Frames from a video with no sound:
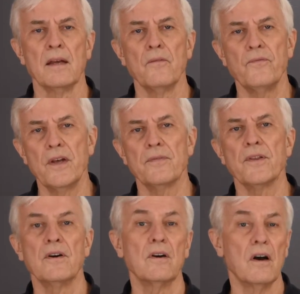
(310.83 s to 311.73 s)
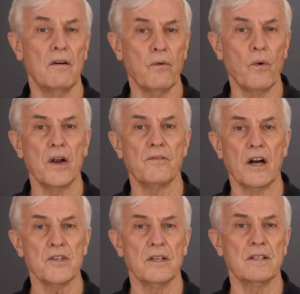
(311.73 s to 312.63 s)
Fifth, avoid
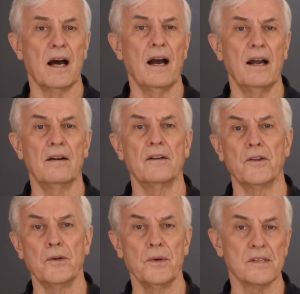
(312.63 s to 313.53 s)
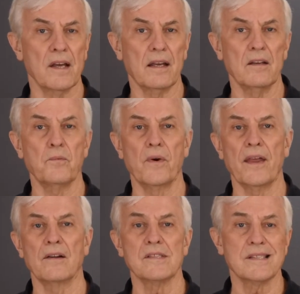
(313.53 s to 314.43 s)
rushing to hire the new executive
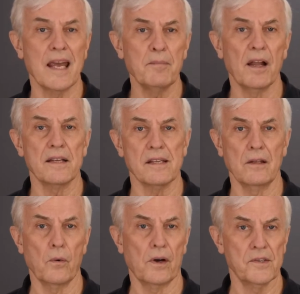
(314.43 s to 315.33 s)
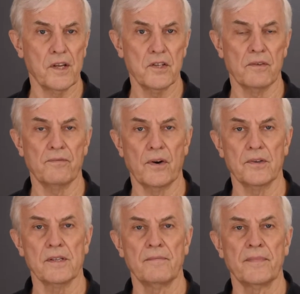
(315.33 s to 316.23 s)
without stabilizing the organization
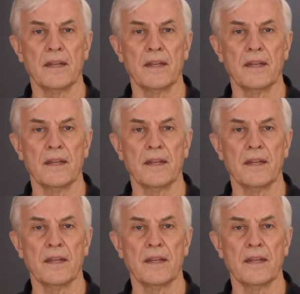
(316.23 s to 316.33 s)
first.